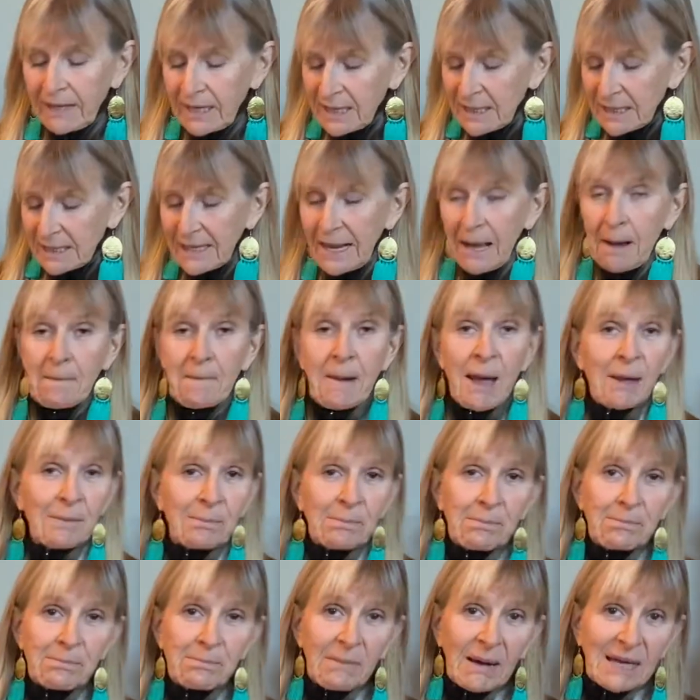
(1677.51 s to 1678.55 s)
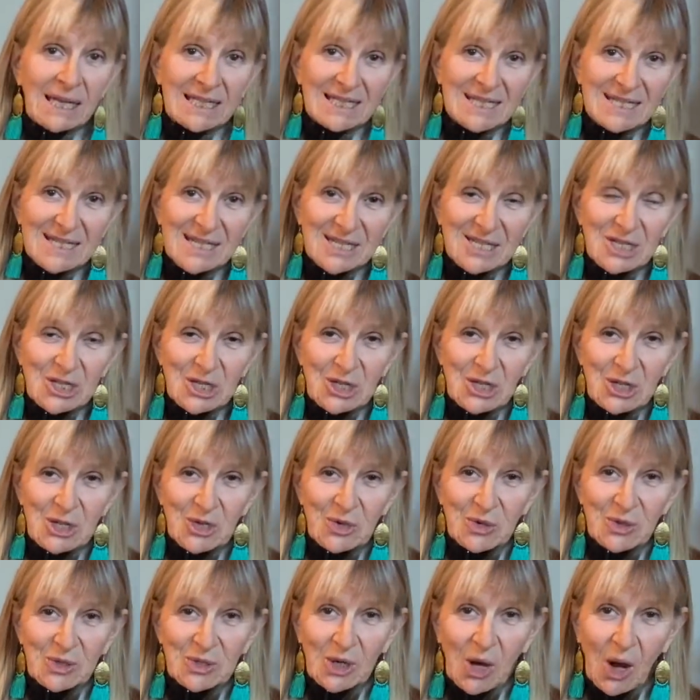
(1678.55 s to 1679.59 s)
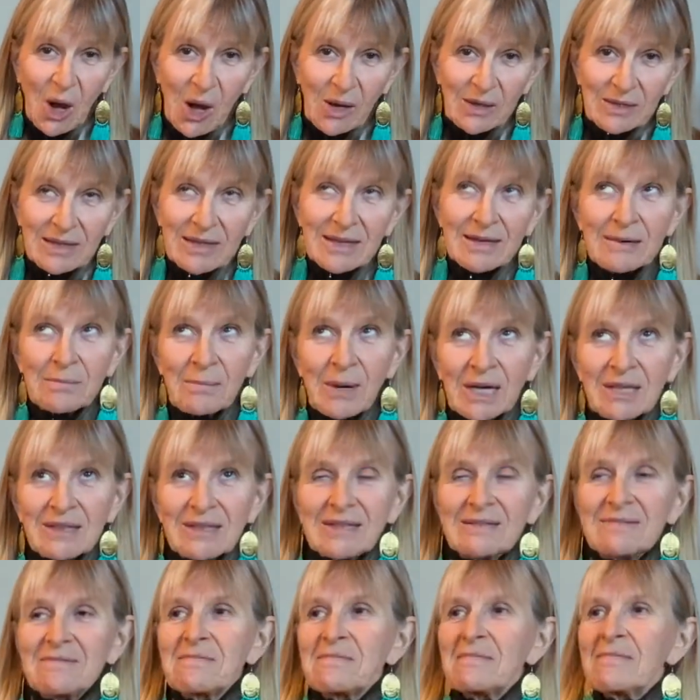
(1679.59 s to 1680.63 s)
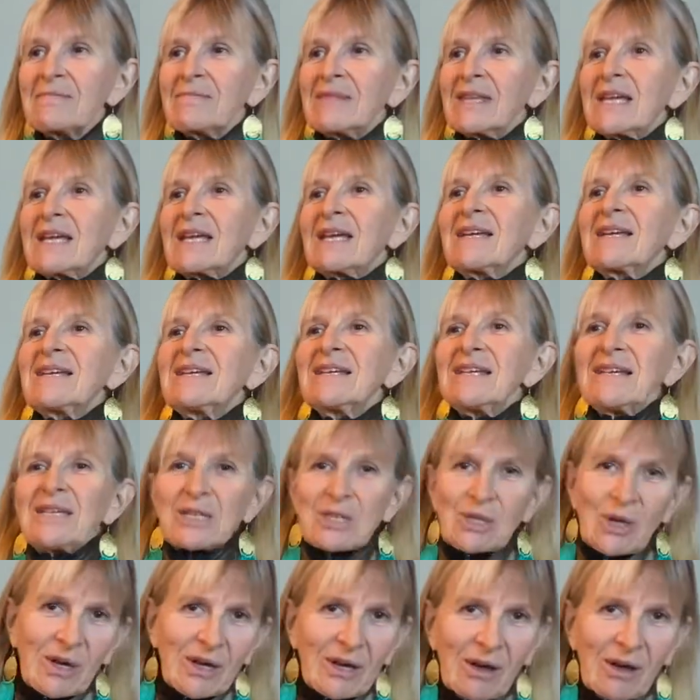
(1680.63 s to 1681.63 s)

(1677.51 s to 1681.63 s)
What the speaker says: Now, my 16-year-old dog, in a month, is on